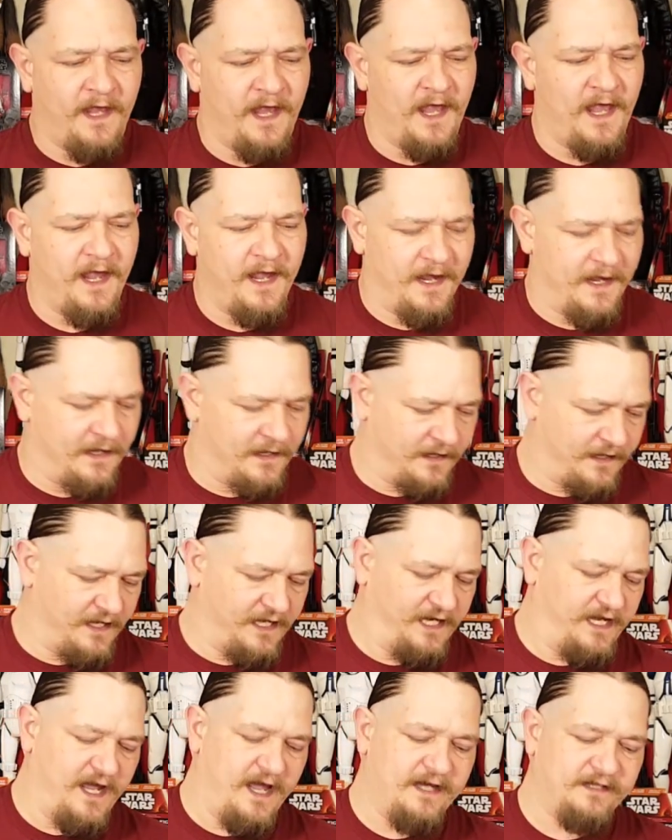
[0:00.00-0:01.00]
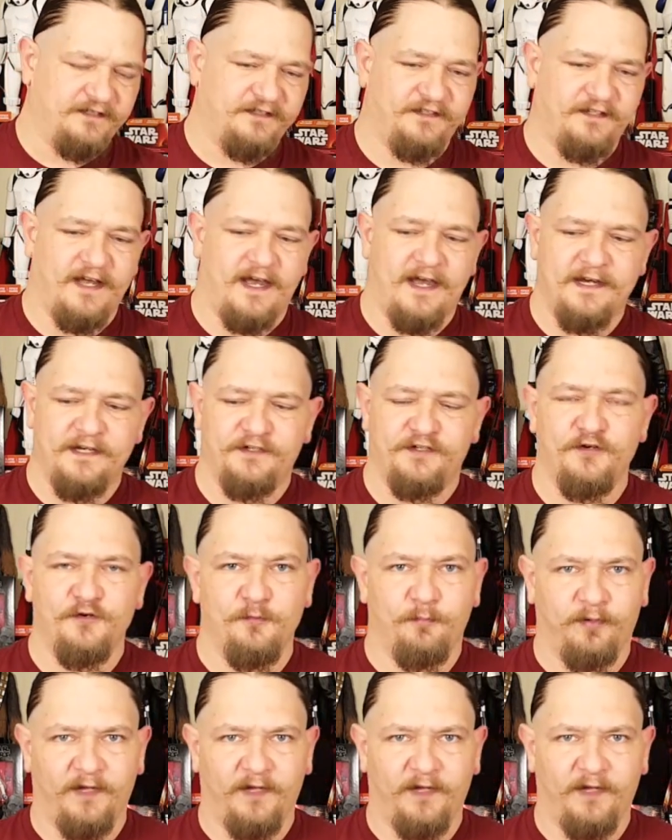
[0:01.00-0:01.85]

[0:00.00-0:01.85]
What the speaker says: And yes, I do